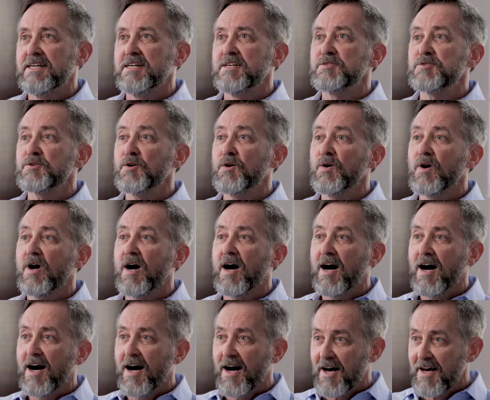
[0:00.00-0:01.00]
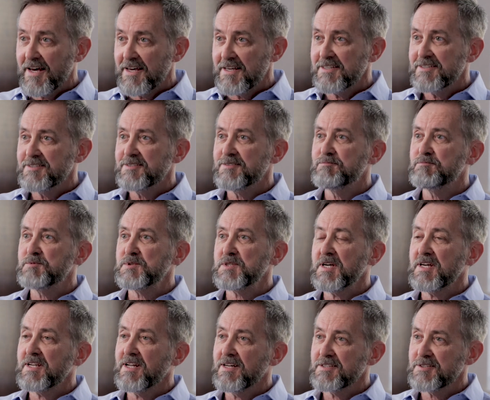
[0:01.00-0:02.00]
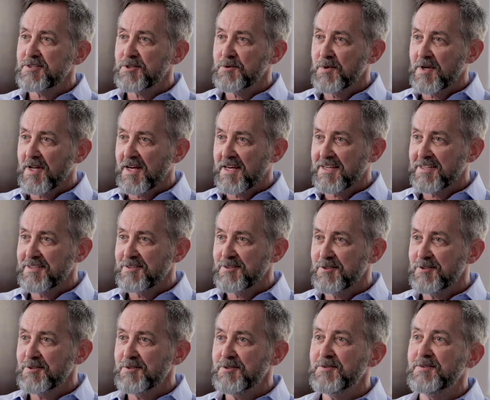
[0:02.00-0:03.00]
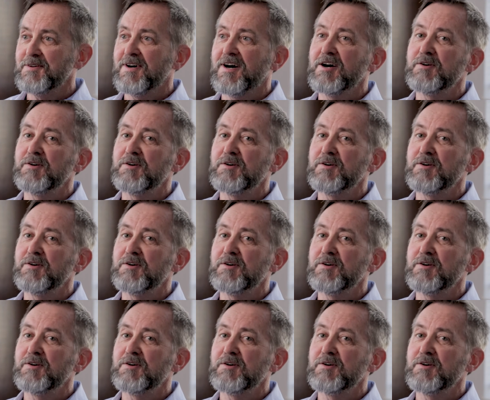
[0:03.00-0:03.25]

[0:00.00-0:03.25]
So I said, I'll see what I can do.